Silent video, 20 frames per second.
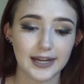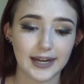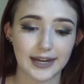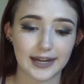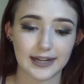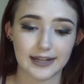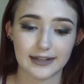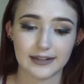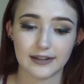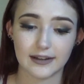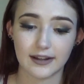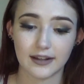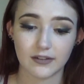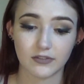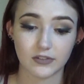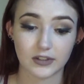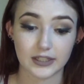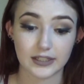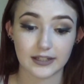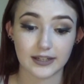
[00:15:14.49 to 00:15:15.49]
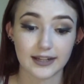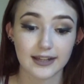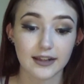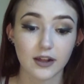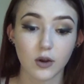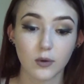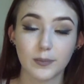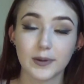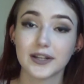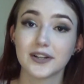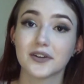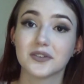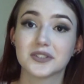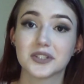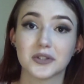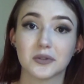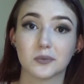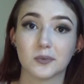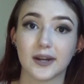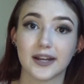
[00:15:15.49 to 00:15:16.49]
and if it is open, go
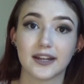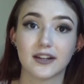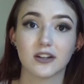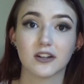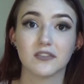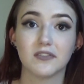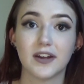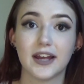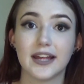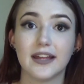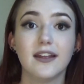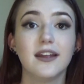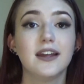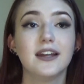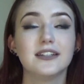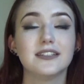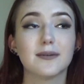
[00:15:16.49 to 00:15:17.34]
to the regular vet.